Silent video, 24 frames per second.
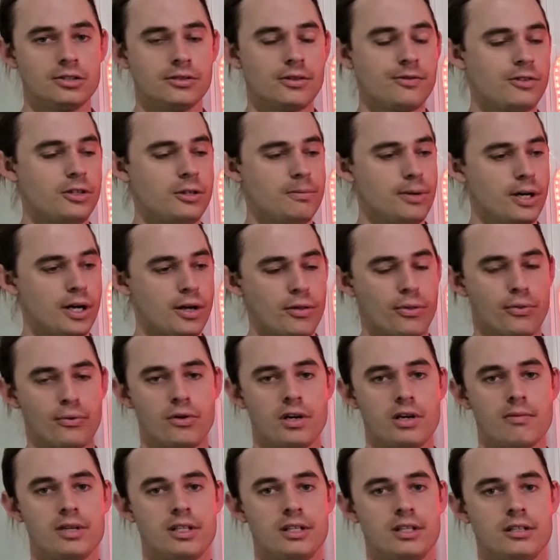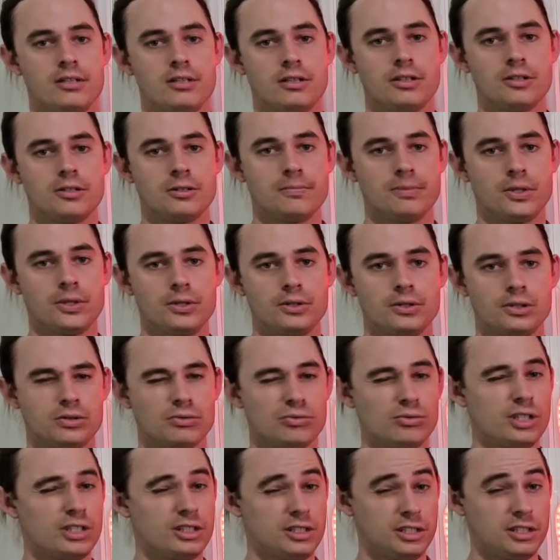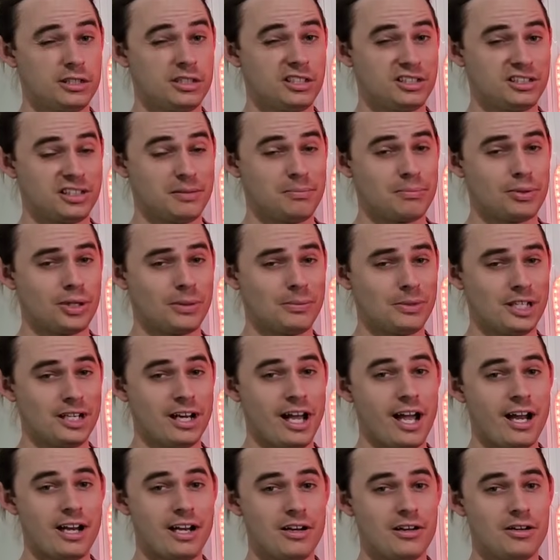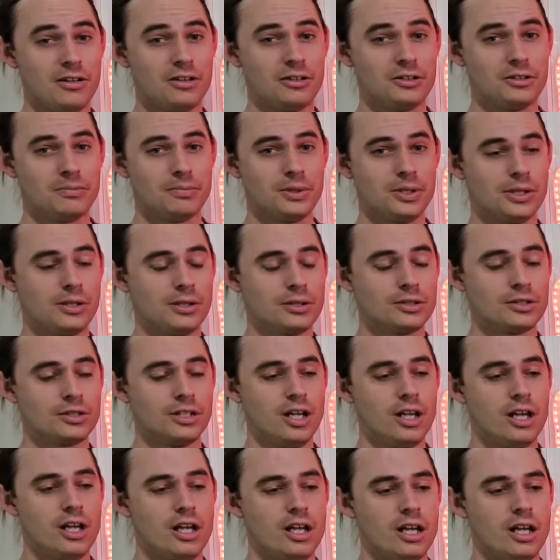So if you buy $3 million of boxes, realistically, probably at $80 a box,